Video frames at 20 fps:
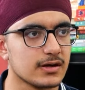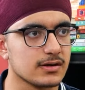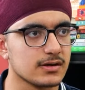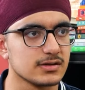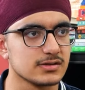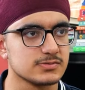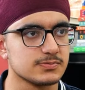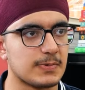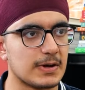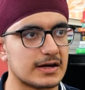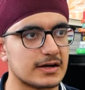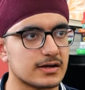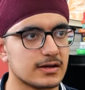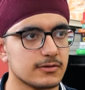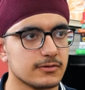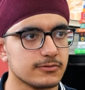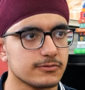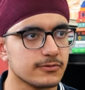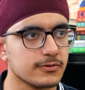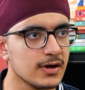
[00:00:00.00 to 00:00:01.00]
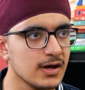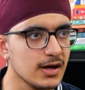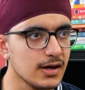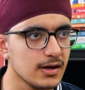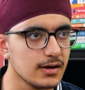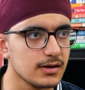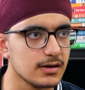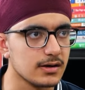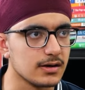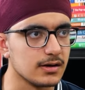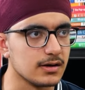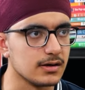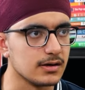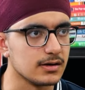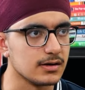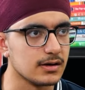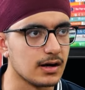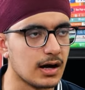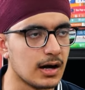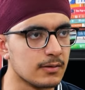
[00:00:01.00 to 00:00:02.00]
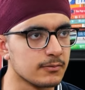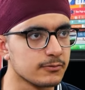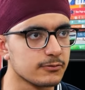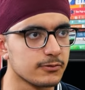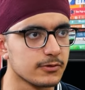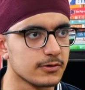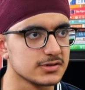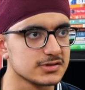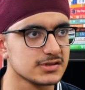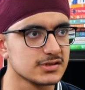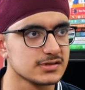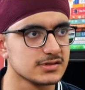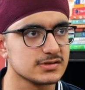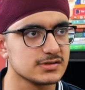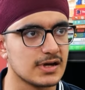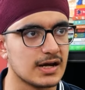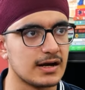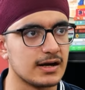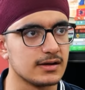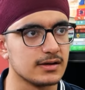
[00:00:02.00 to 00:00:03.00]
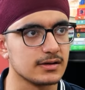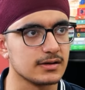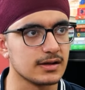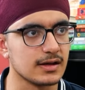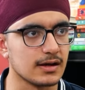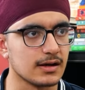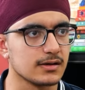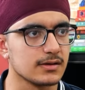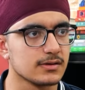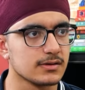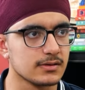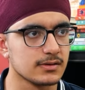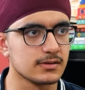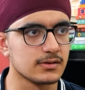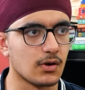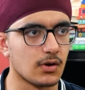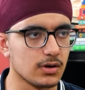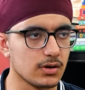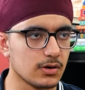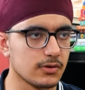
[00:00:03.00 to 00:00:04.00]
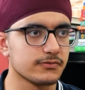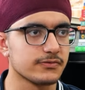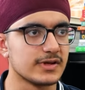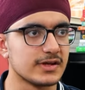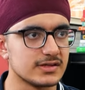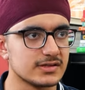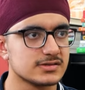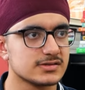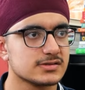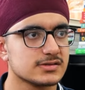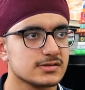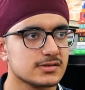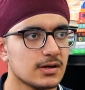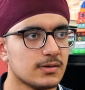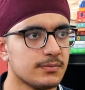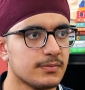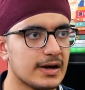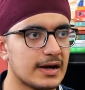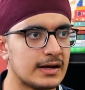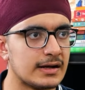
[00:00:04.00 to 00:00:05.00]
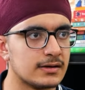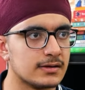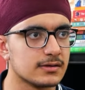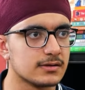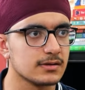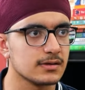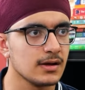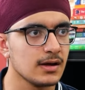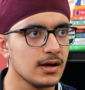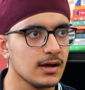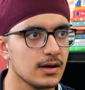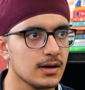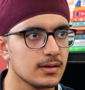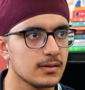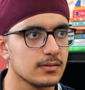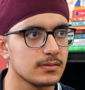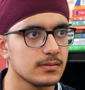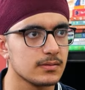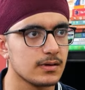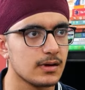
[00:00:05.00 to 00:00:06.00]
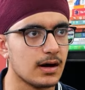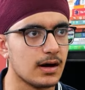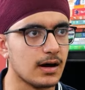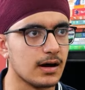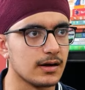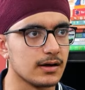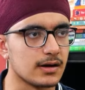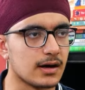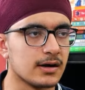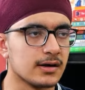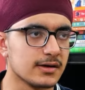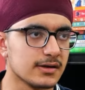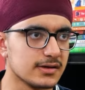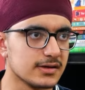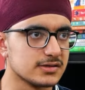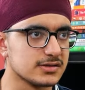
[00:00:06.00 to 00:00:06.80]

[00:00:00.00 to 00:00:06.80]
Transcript: respective armed forces. And all of these combined are under the